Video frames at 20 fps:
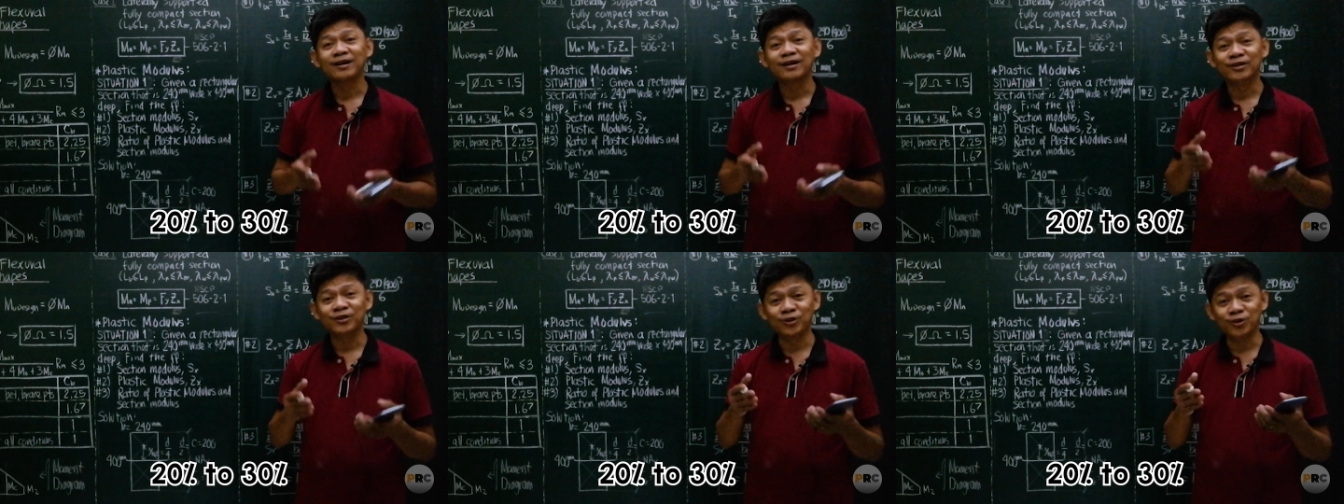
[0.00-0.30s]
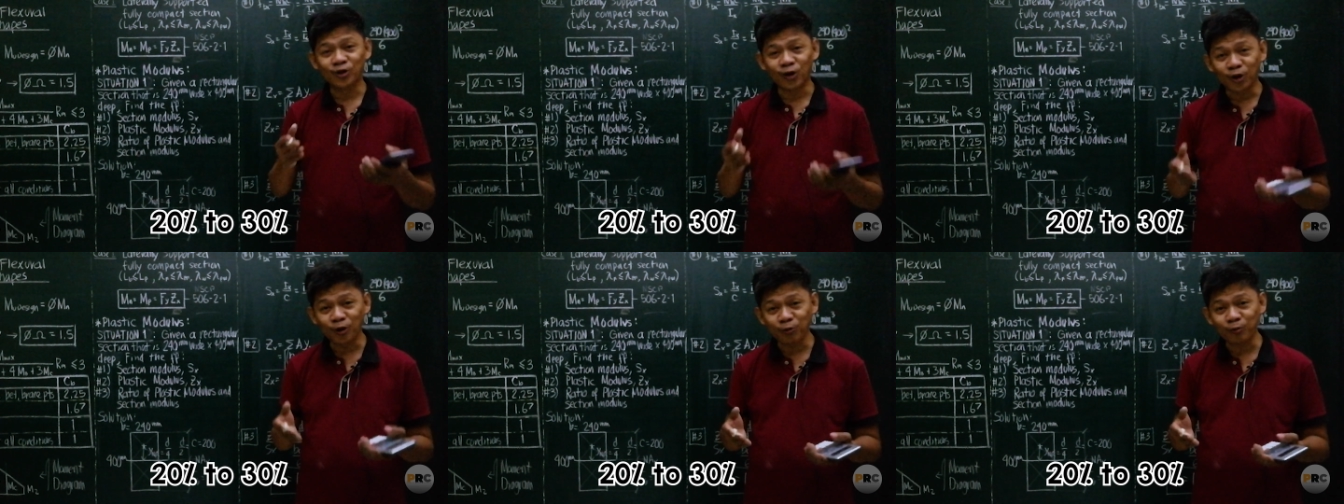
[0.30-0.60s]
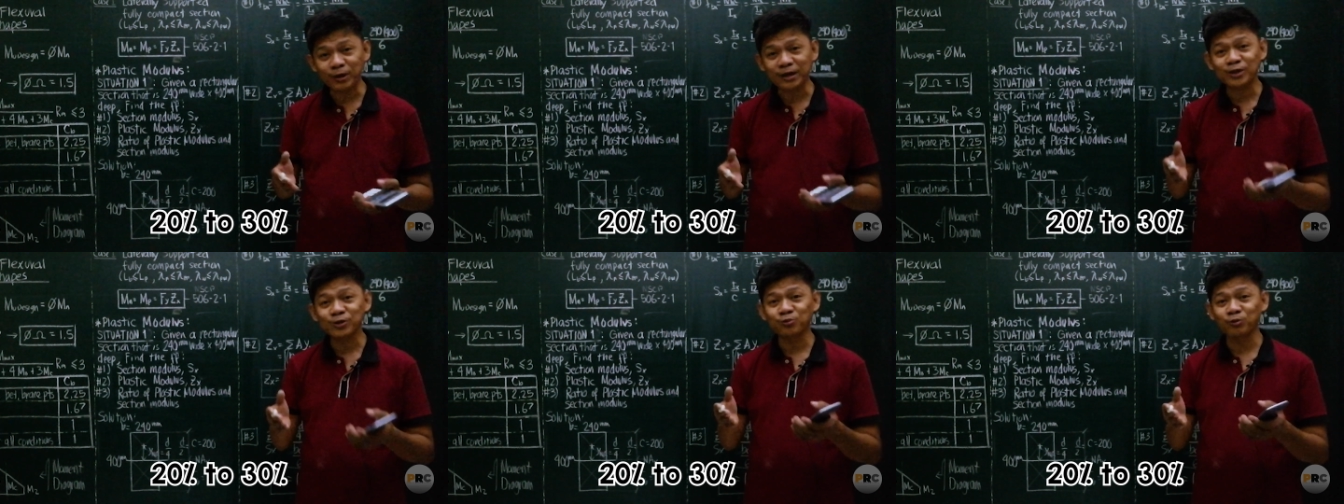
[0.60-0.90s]

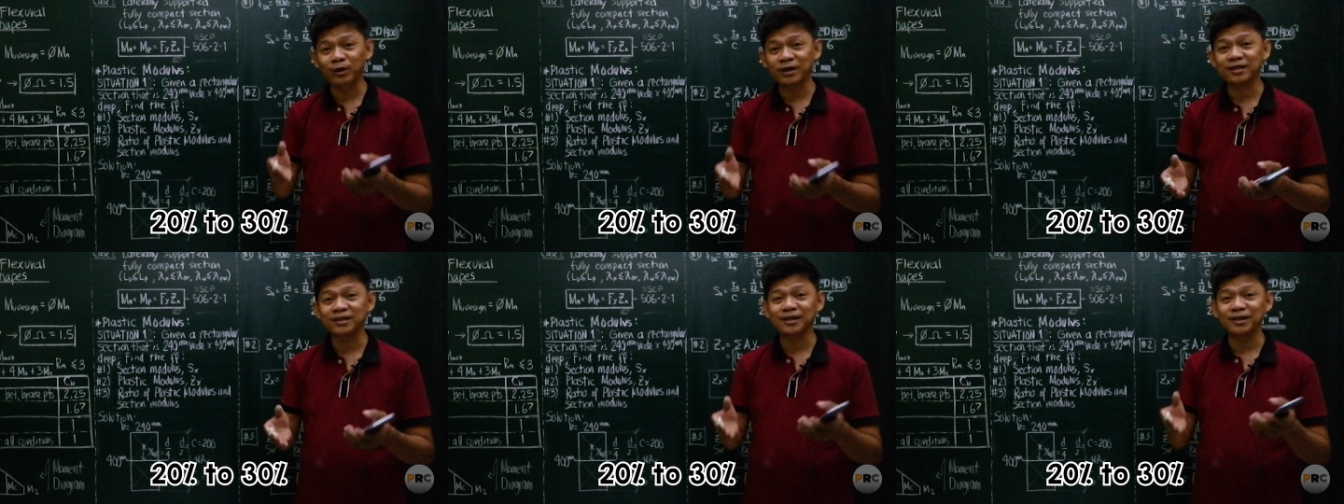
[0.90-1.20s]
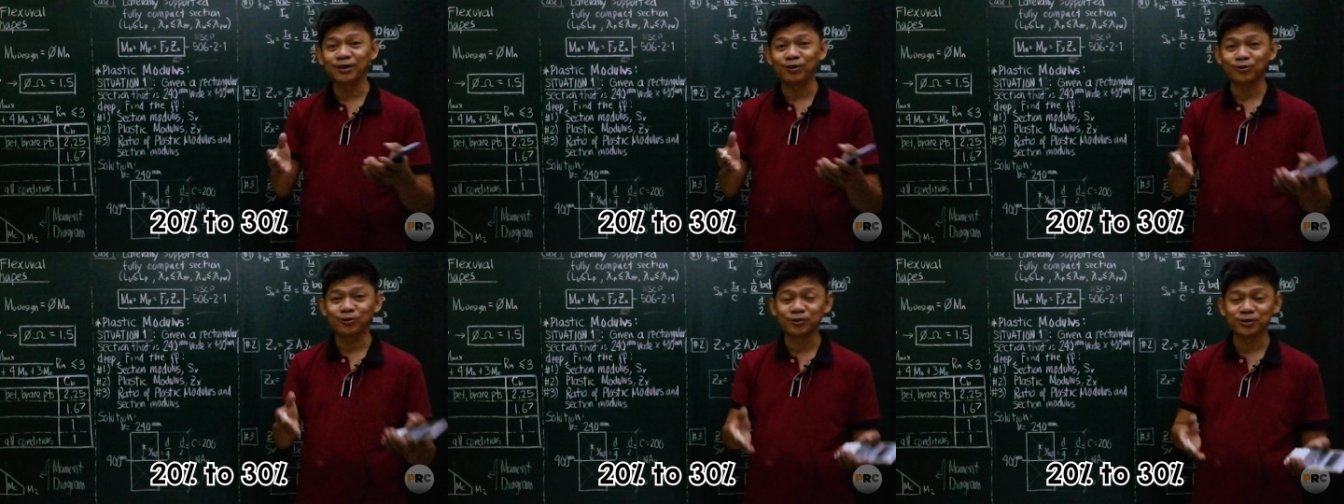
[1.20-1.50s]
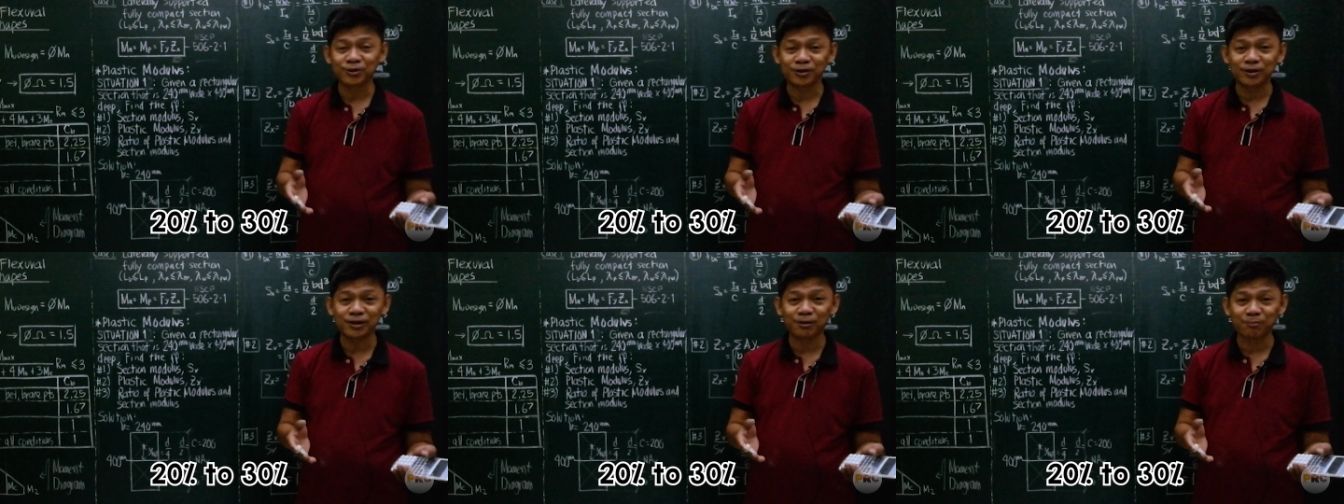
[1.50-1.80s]
knowing twenty or
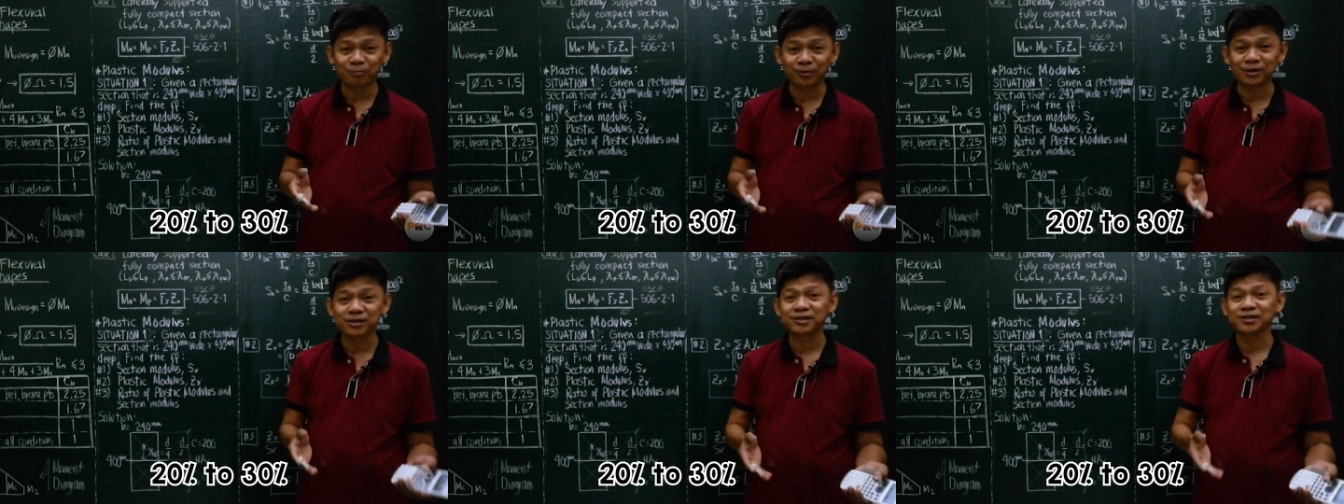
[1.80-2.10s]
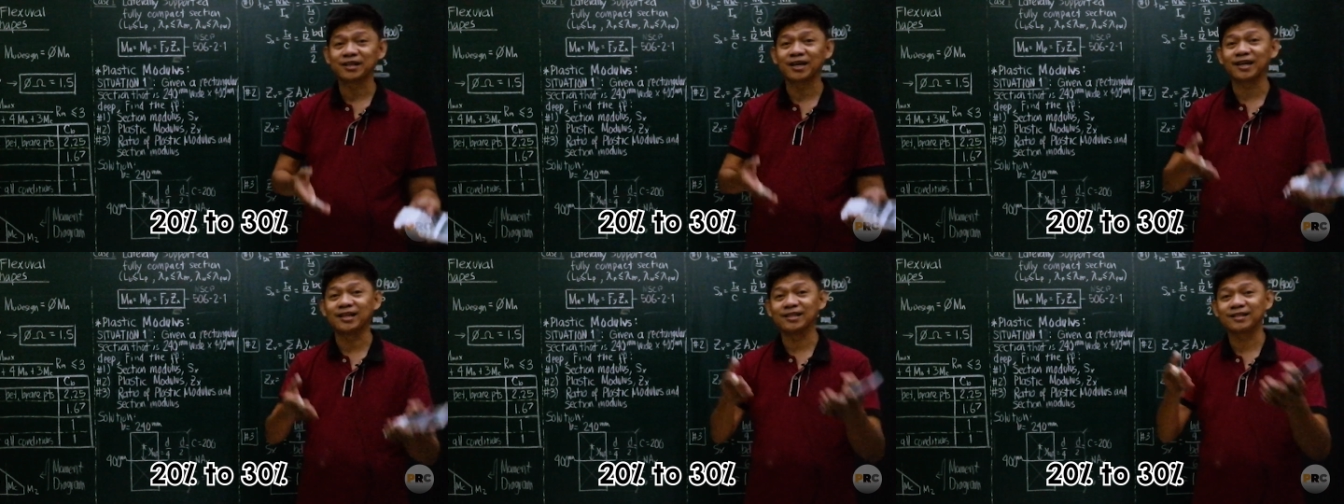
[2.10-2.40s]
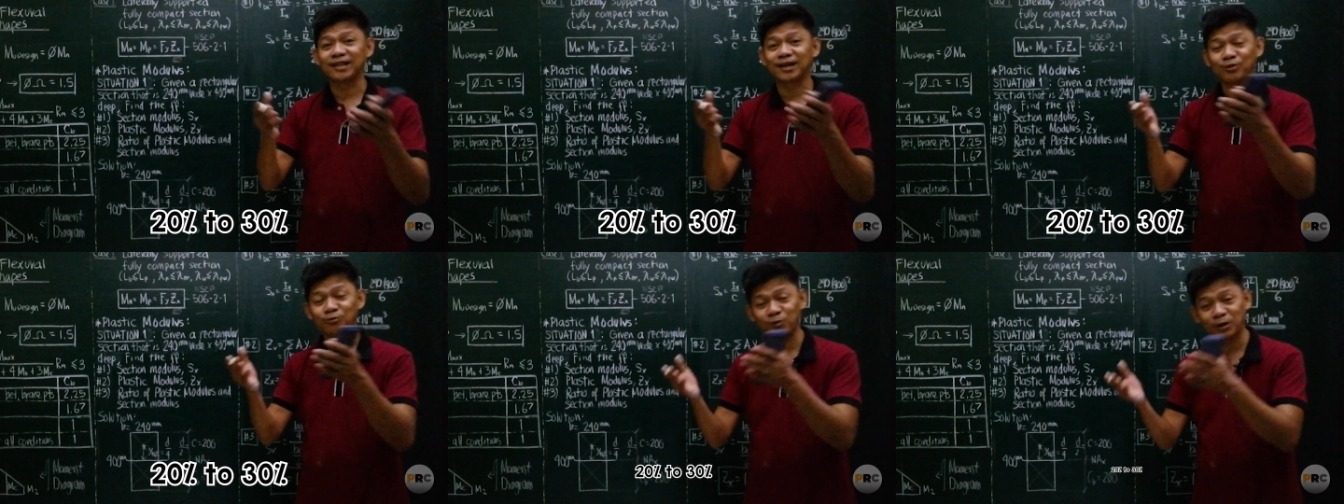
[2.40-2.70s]
thirty
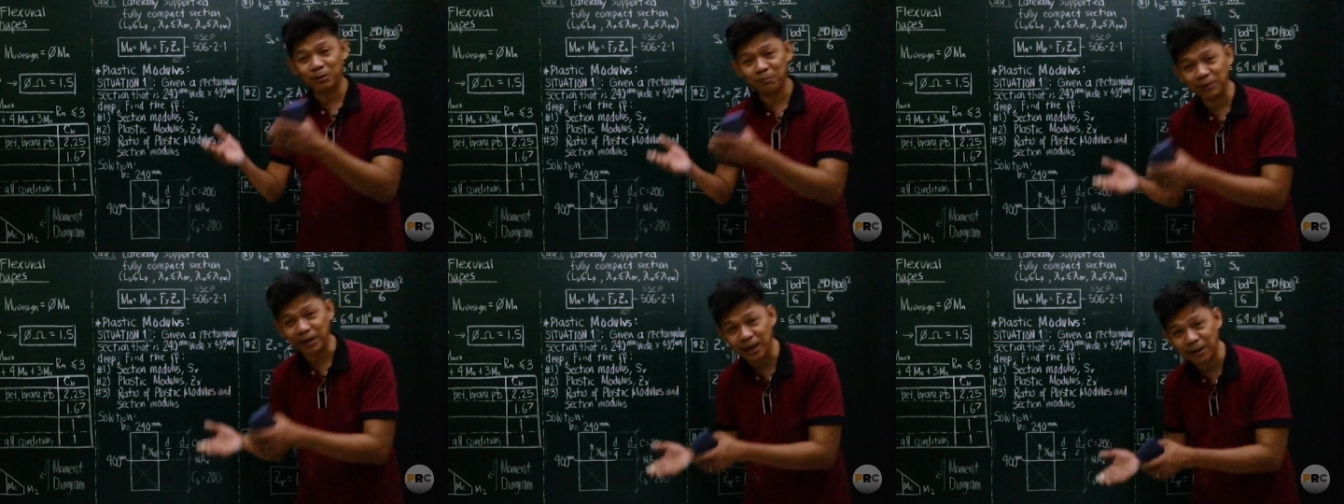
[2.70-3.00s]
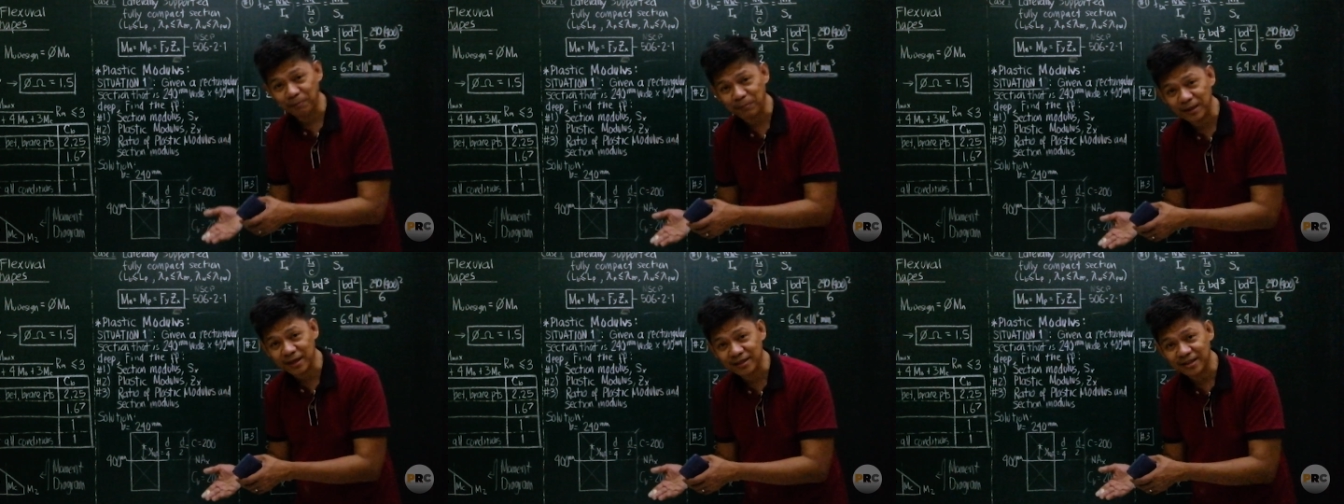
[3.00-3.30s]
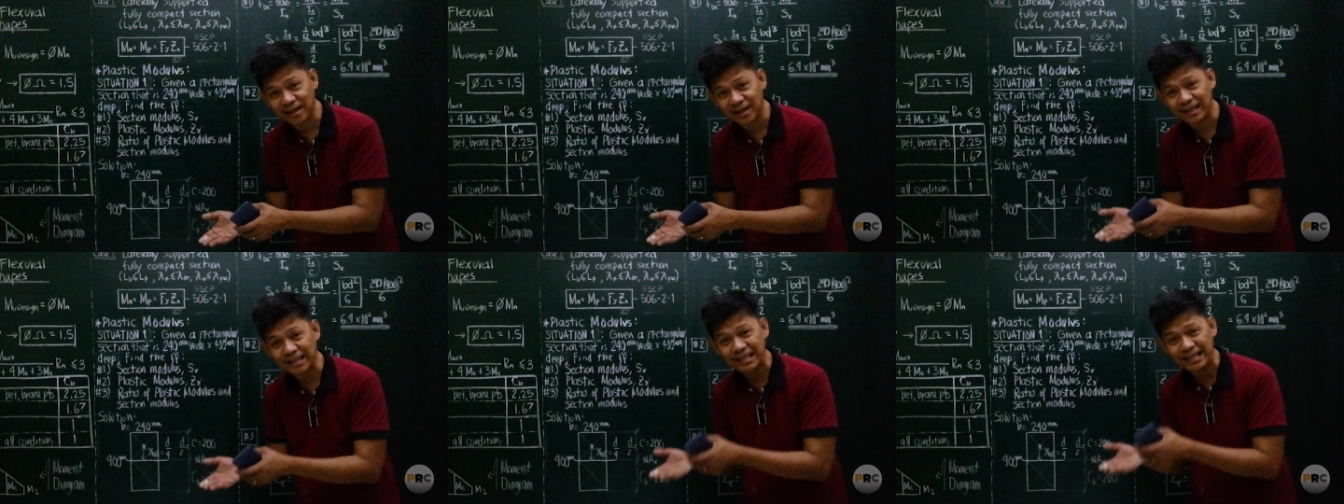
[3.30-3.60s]
percent that will be
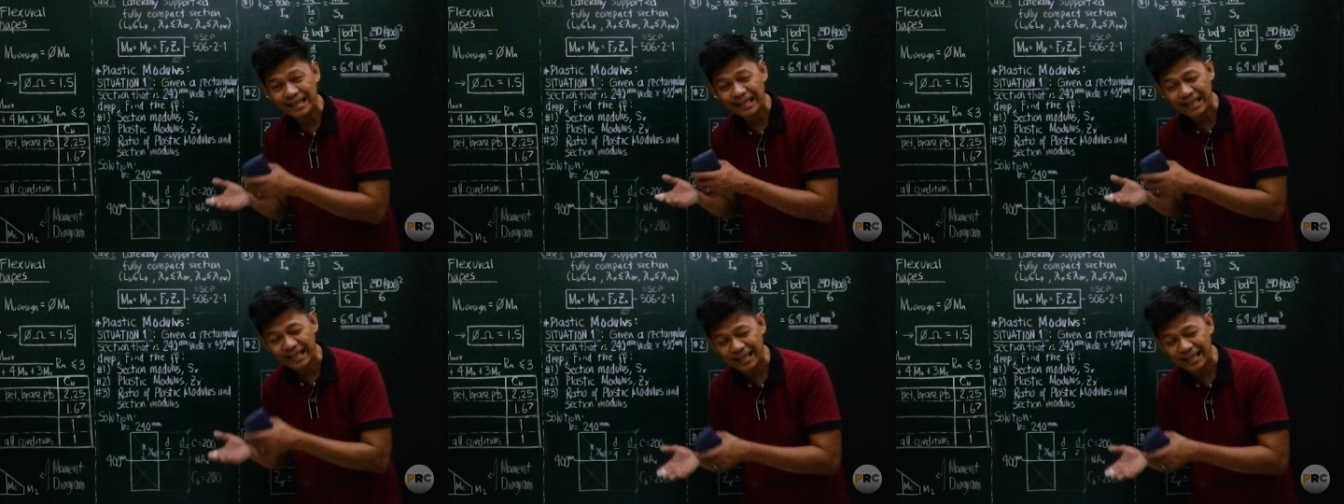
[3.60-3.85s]
repeated